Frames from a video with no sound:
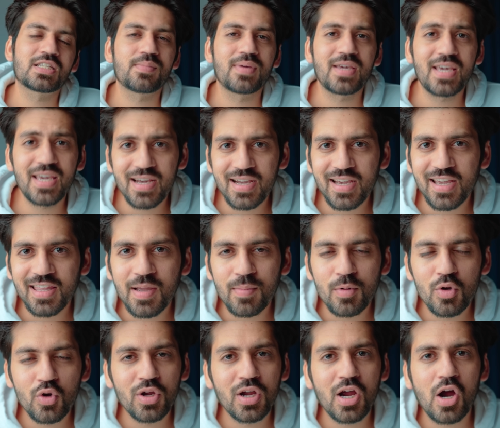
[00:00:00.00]
me, hey Ankit, I'm
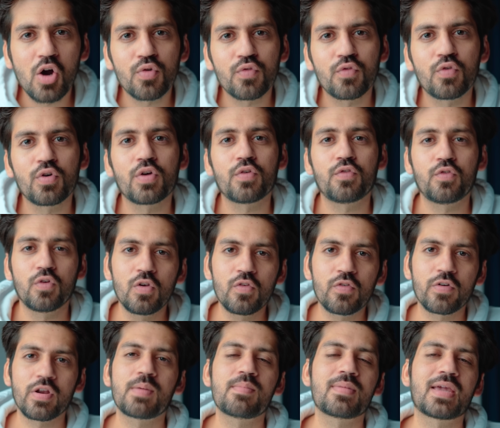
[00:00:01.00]
looking out for a full
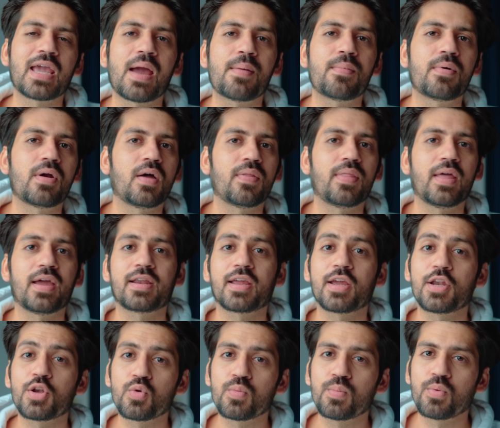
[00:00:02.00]
frame camera that
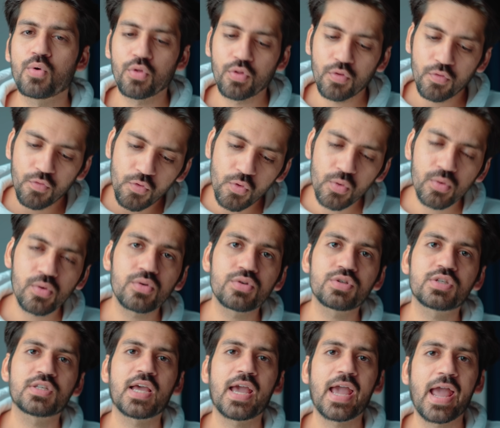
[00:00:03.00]
can do both
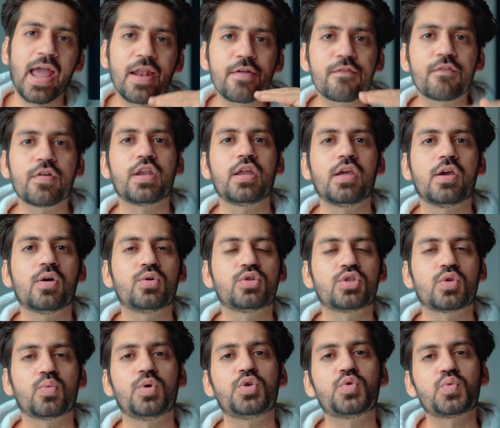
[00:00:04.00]
photos and
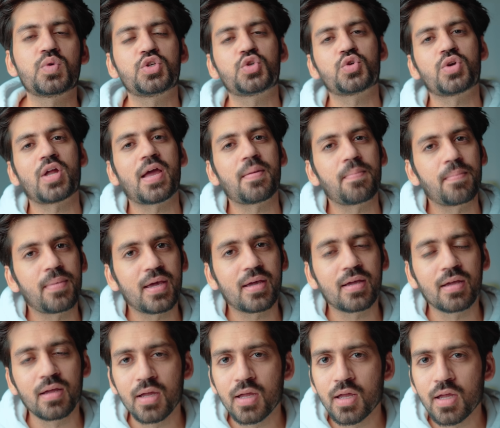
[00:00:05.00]
videos, which one should I
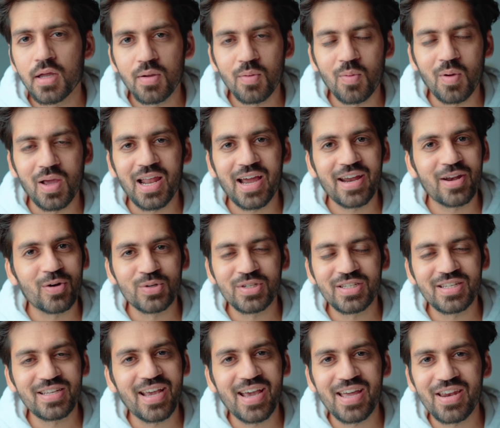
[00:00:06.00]
pick? Well, I don't
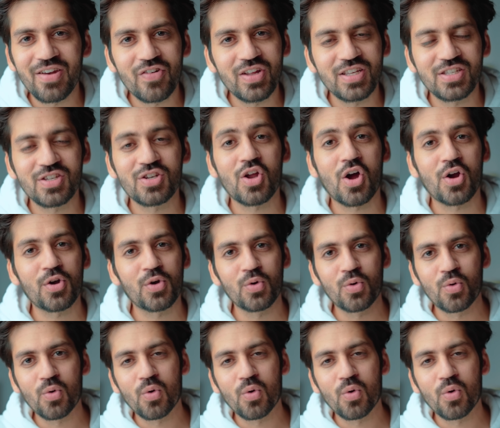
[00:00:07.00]
see any reason not to go